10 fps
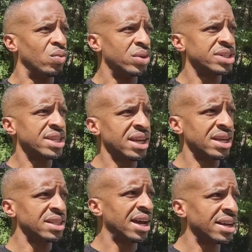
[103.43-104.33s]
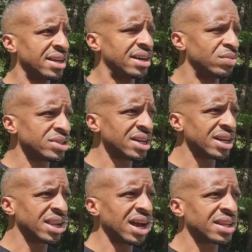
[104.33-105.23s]
we're seeing that uh, we're
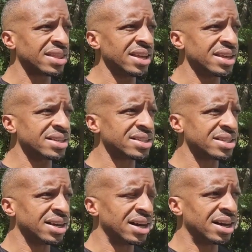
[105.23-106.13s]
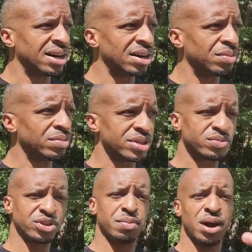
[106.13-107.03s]
seeing a lot of things.
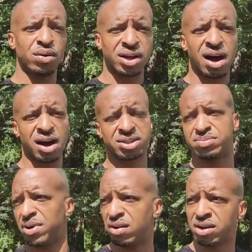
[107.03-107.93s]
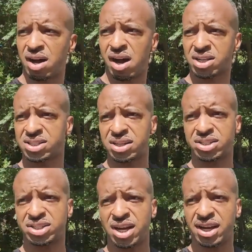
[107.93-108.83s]
Um, the Mount Gox, Mount Gox
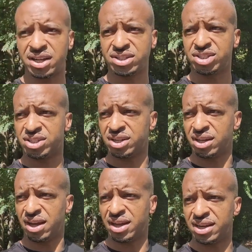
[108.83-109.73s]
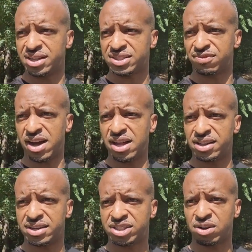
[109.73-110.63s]
exchange, is
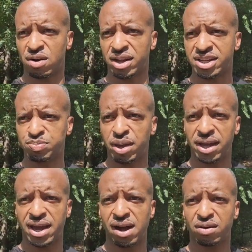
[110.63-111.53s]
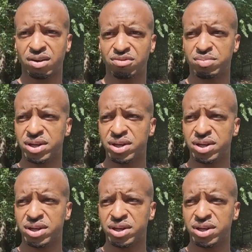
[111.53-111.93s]
finally starting its payout of